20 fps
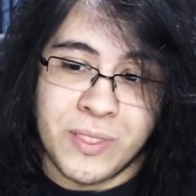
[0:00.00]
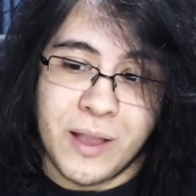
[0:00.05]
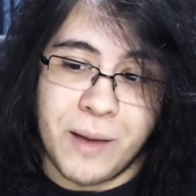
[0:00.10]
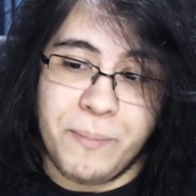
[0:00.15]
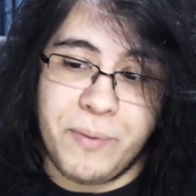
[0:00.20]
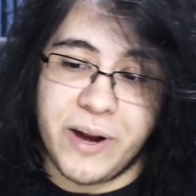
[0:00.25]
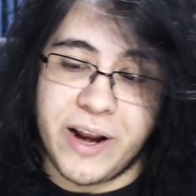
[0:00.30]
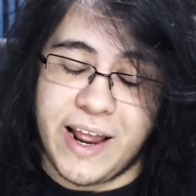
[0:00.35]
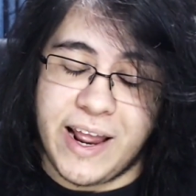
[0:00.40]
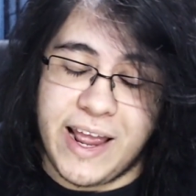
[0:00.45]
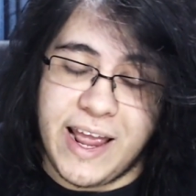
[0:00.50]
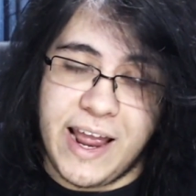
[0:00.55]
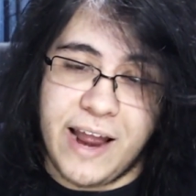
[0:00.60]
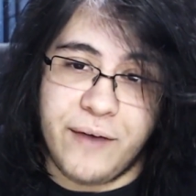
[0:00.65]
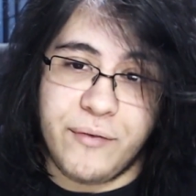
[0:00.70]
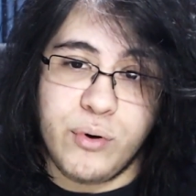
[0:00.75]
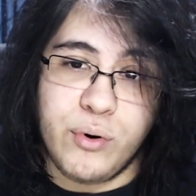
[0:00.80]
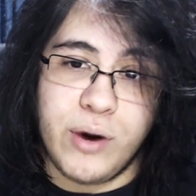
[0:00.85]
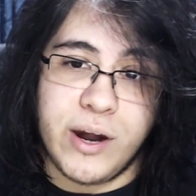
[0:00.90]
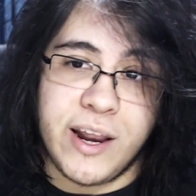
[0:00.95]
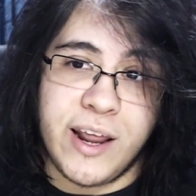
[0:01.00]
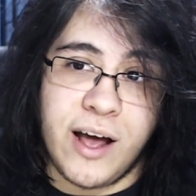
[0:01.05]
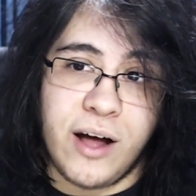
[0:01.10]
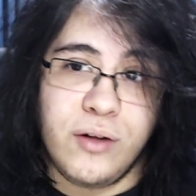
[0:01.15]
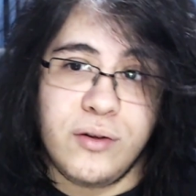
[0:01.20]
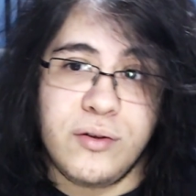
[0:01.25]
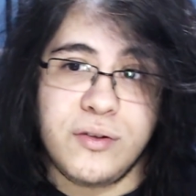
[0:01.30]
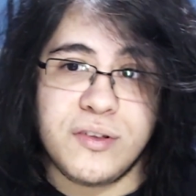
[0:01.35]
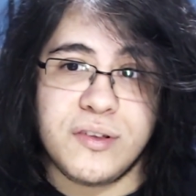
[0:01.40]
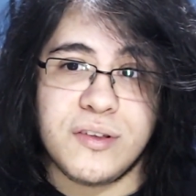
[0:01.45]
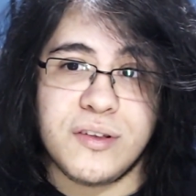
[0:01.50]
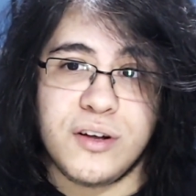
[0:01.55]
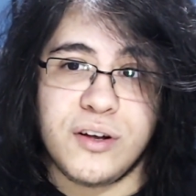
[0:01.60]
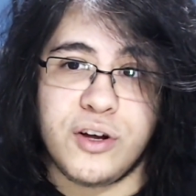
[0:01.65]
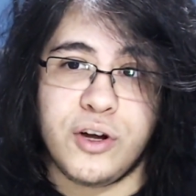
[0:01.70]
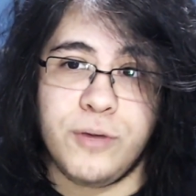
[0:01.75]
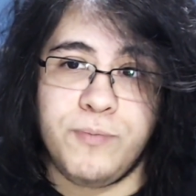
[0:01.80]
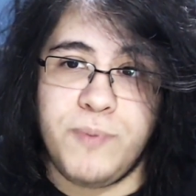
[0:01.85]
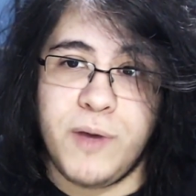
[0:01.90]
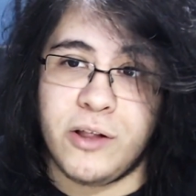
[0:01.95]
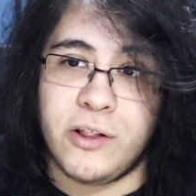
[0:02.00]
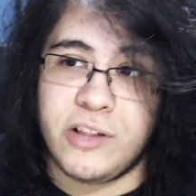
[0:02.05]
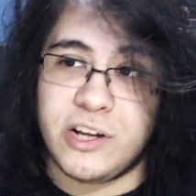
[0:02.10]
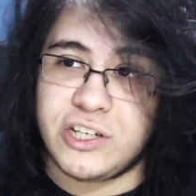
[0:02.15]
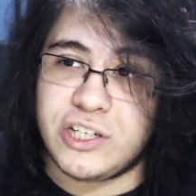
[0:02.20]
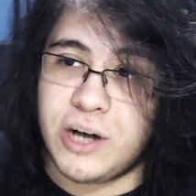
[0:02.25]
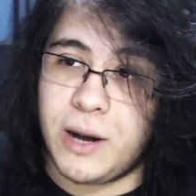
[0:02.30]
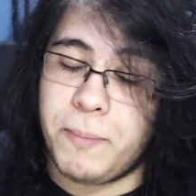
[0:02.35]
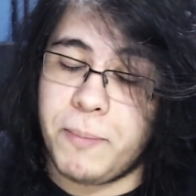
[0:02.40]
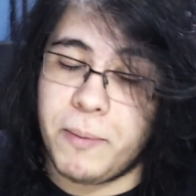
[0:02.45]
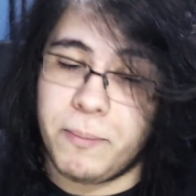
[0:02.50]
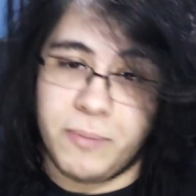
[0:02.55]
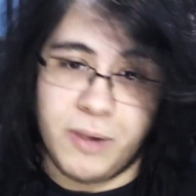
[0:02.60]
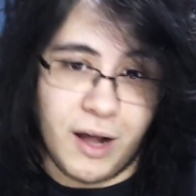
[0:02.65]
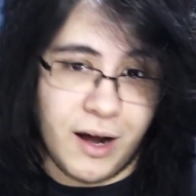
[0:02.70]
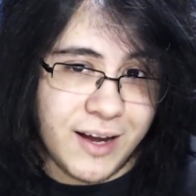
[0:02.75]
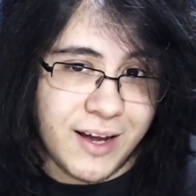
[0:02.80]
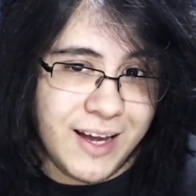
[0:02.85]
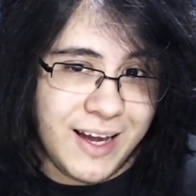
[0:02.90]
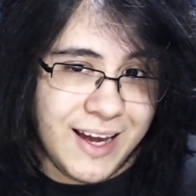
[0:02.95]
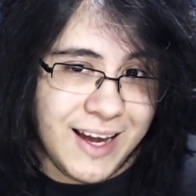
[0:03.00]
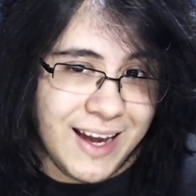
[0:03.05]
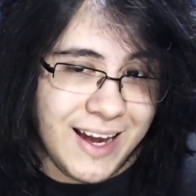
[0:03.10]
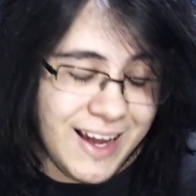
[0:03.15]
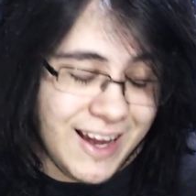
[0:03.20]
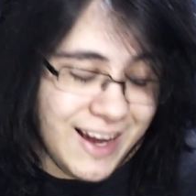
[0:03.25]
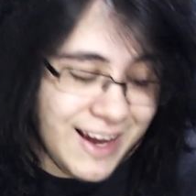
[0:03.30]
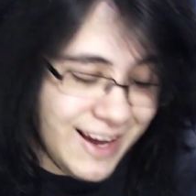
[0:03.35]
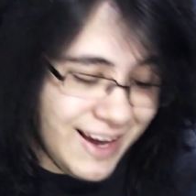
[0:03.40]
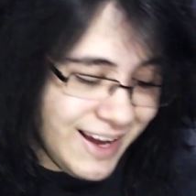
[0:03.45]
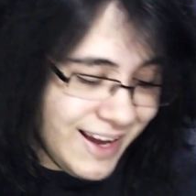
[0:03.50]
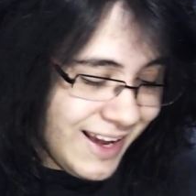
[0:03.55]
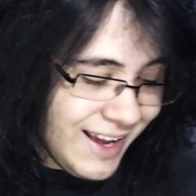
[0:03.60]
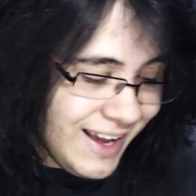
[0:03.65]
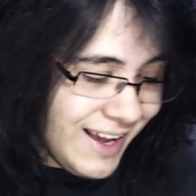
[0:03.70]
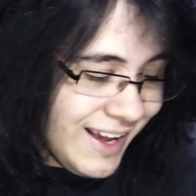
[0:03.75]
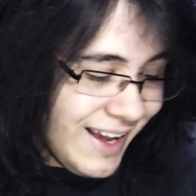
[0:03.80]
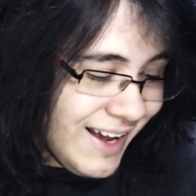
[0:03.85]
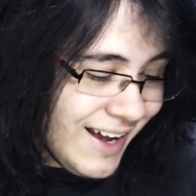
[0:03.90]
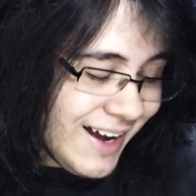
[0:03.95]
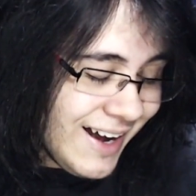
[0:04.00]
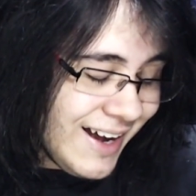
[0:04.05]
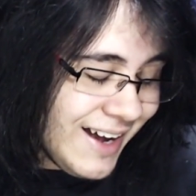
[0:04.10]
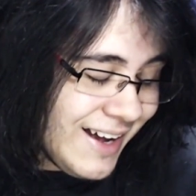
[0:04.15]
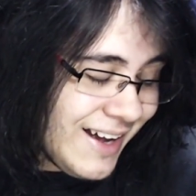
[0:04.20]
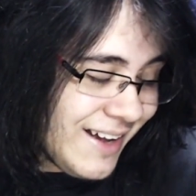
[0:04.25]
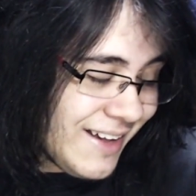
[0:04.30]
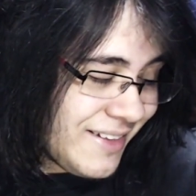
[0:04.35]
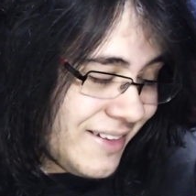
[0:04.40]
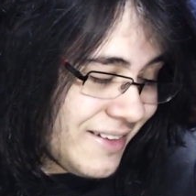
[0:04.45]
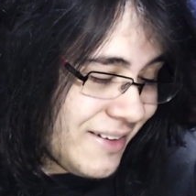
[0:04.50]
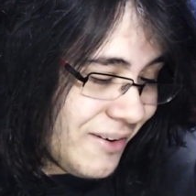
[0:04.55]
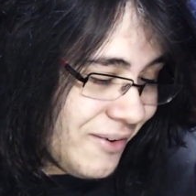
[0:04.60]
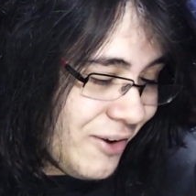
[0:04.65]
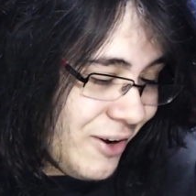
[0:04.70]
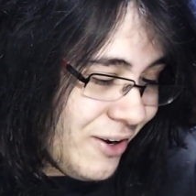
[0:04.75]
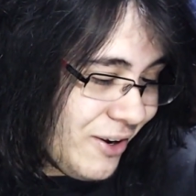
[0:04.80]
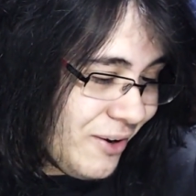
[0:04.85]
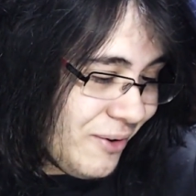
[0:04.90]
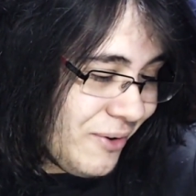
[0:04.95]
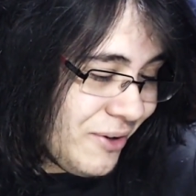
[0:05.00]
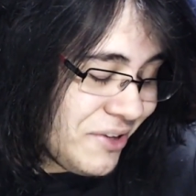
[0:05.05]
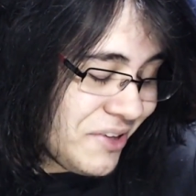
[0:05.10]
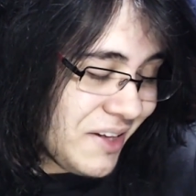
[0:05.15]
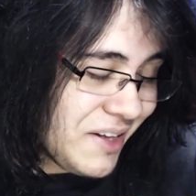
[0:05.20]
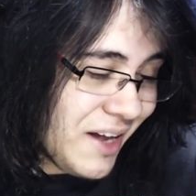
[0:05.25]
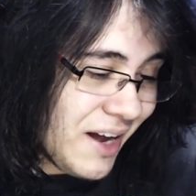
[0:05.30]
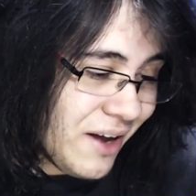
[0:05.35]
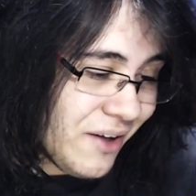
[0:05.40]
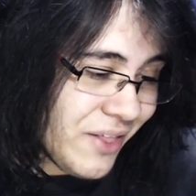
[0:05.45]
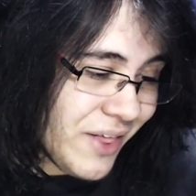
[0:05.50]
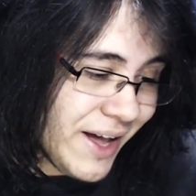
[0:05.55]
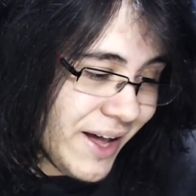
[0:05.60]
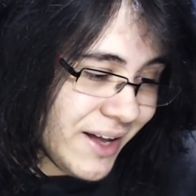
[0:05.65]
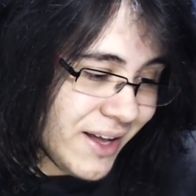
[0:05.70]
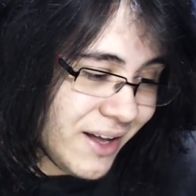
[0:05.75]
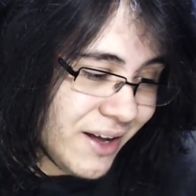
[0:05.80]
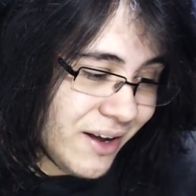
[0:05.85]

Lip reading: But everyone else could be on the chopping block. So we'll see how that